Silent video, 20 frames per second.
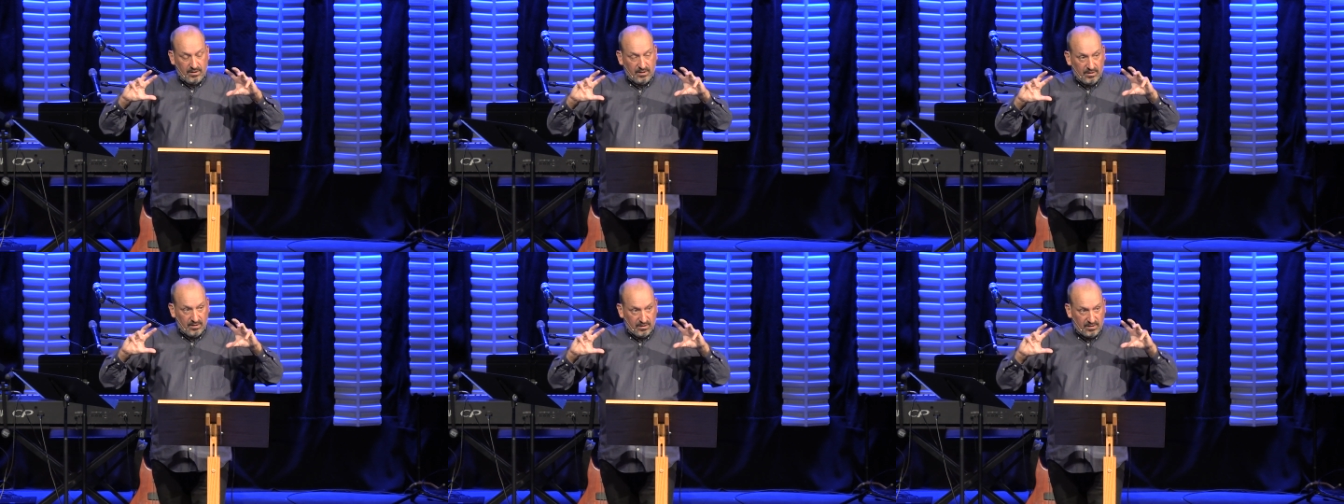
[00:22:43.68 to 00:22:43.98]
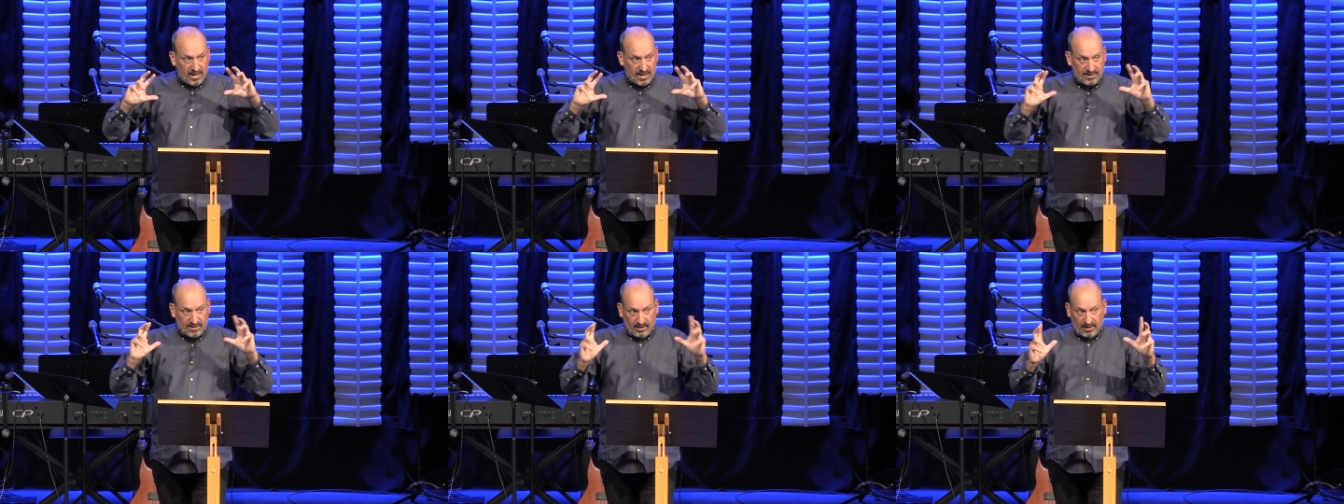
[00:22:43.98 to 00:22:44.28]

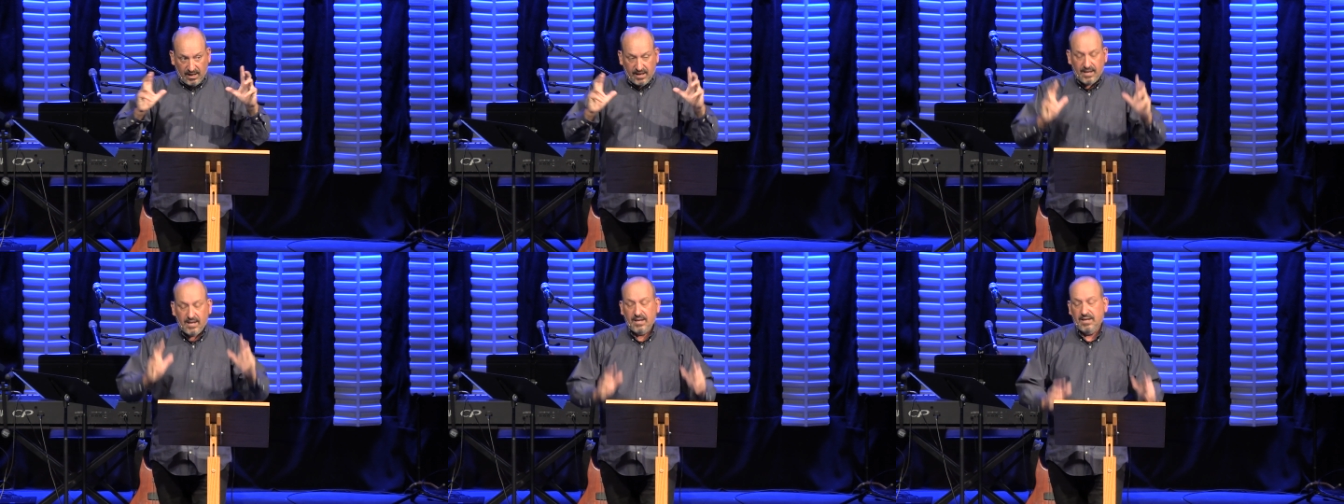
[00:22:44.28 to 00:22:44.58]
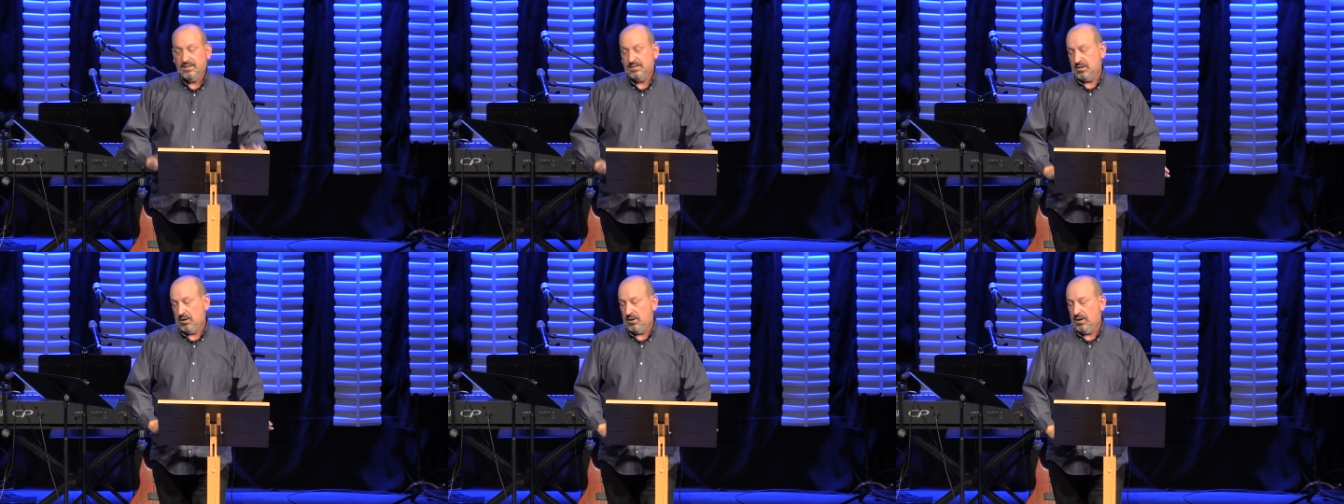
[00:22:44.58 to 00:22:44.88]
that He
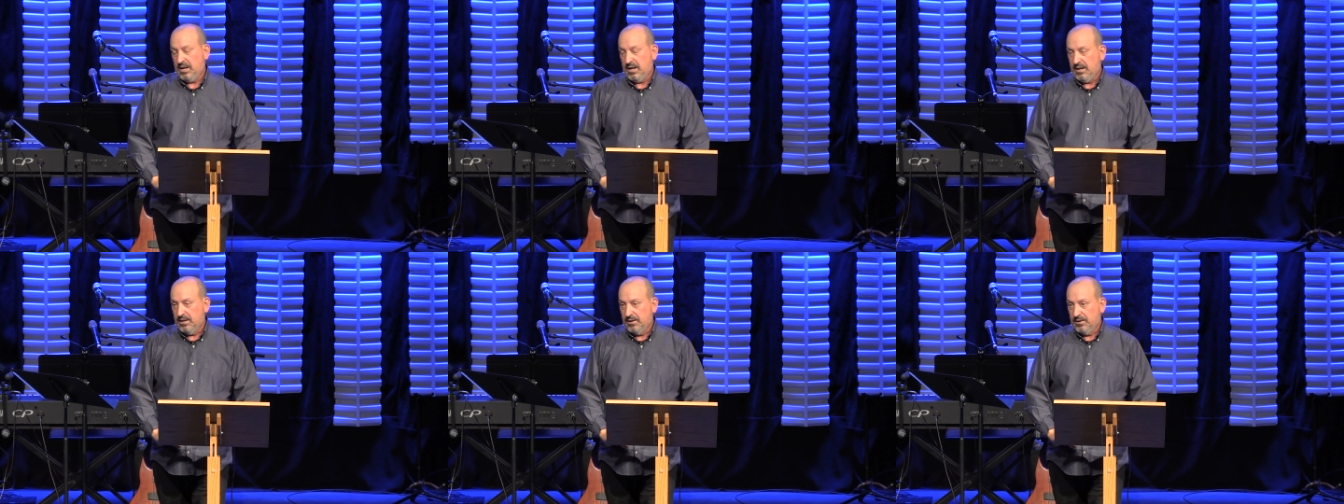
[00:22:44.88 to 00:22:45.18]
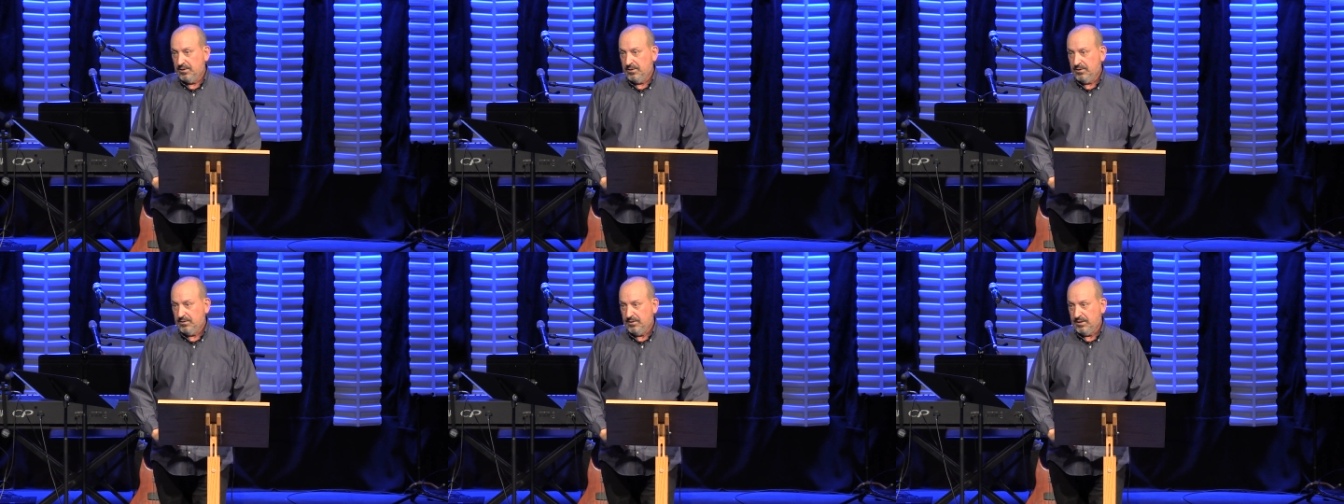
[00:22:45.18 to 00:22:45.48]
is our
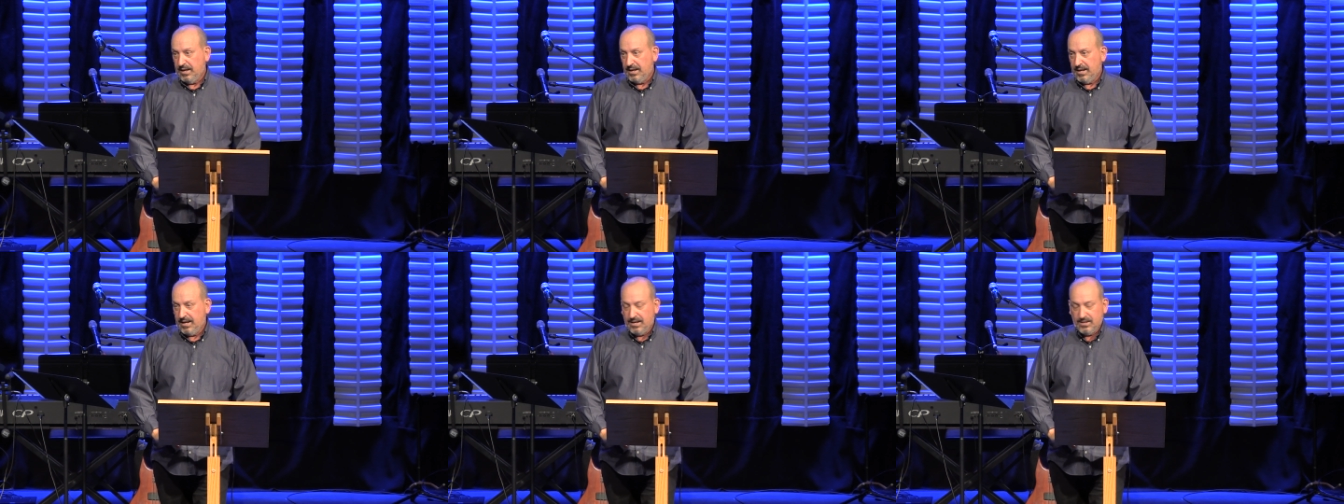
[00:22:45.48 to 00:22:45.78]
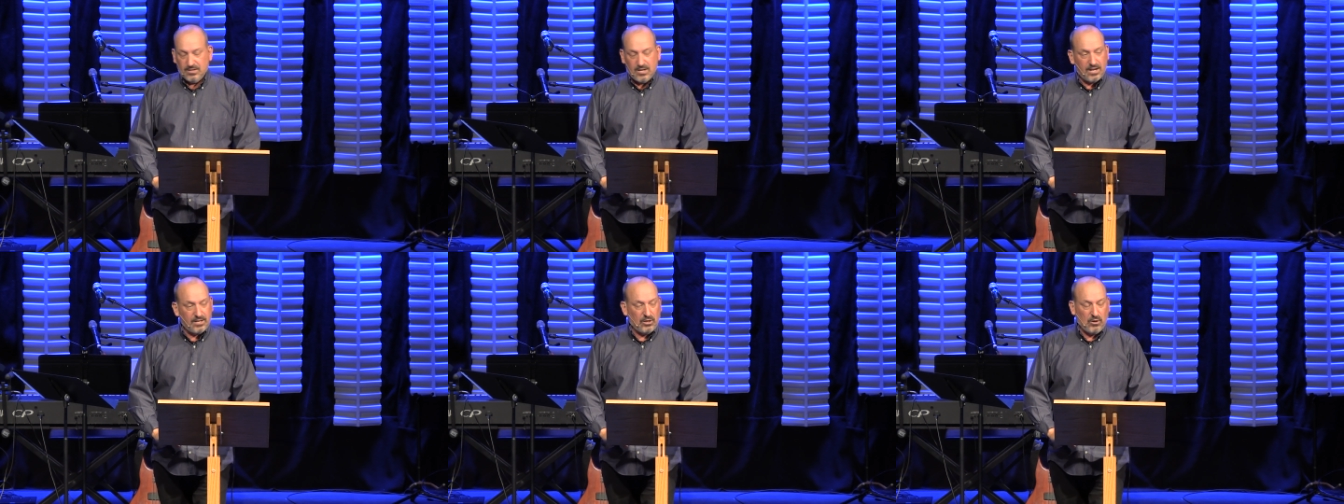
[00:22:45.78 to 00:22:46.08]
healer, that
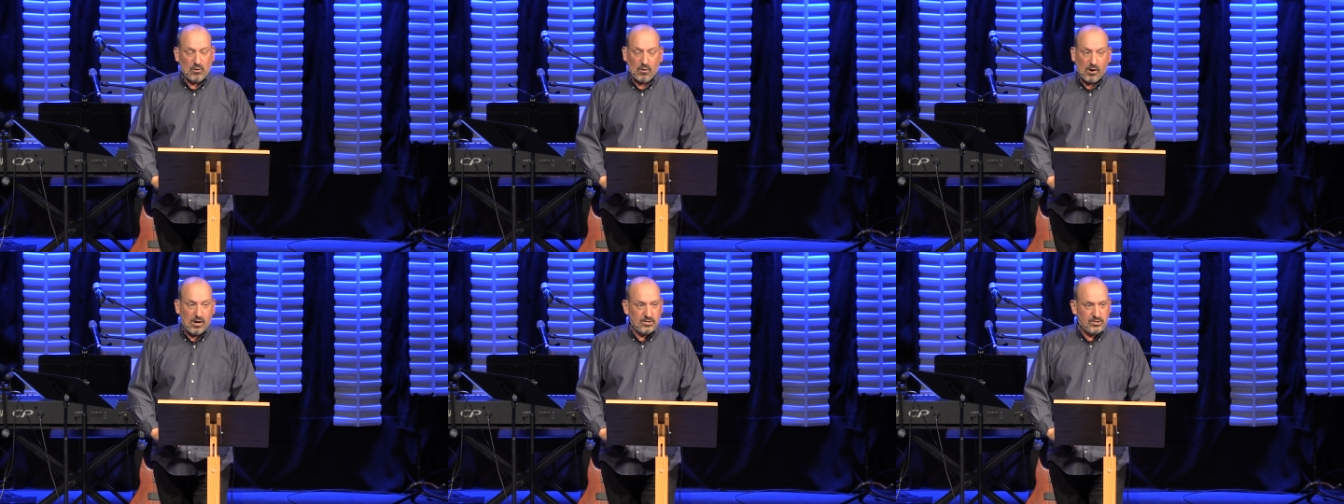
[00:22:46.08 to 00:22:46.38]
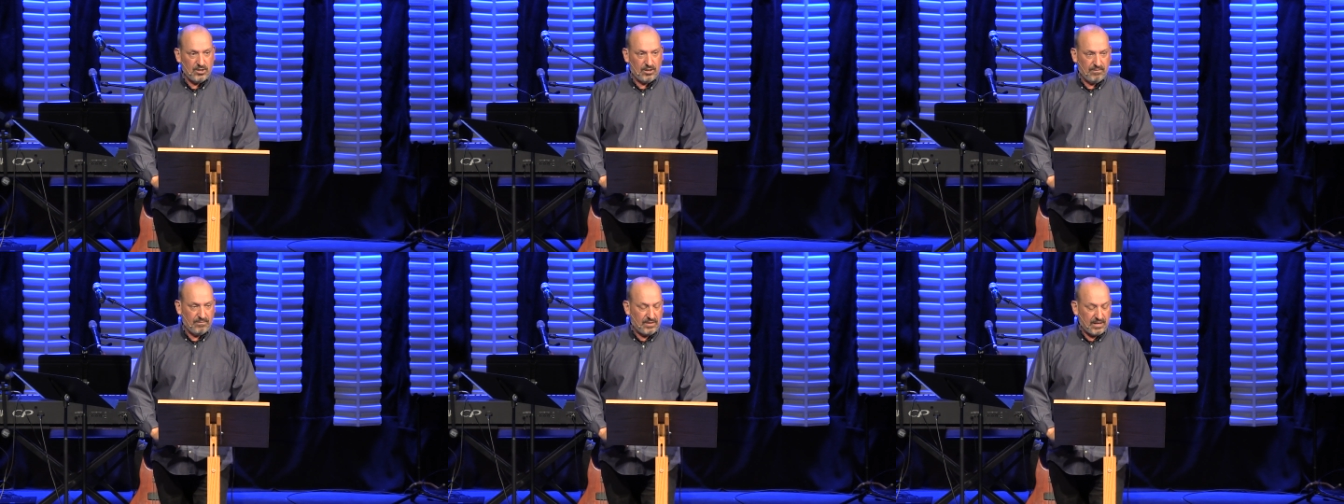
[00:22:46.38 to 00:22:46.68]
He's not the
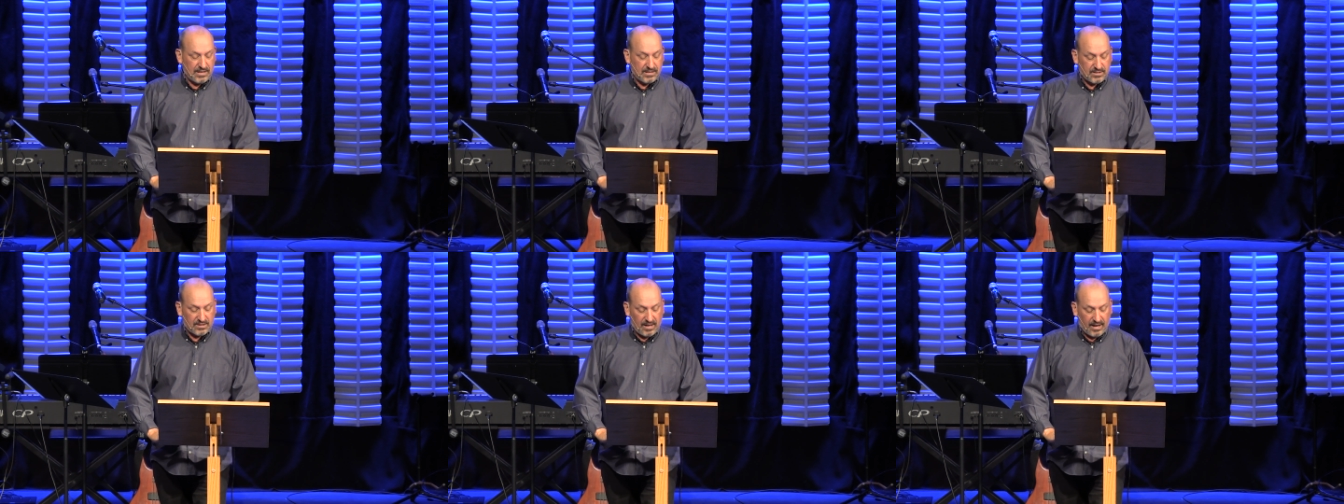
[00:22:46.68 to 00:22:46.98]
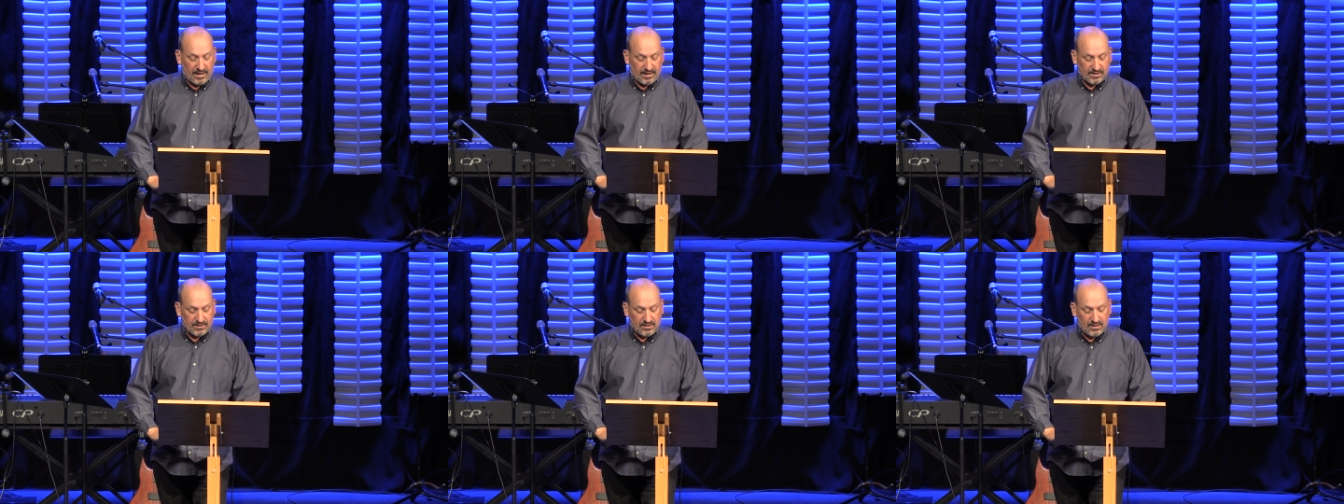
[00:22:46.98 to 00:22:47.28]
origin of these
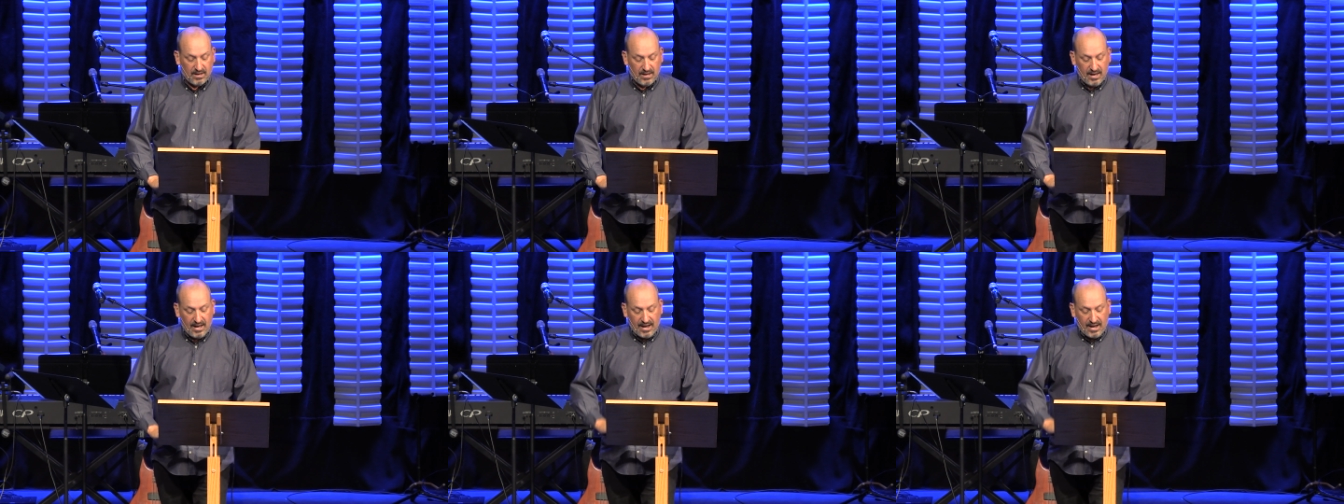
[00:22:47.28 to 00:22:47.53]
things.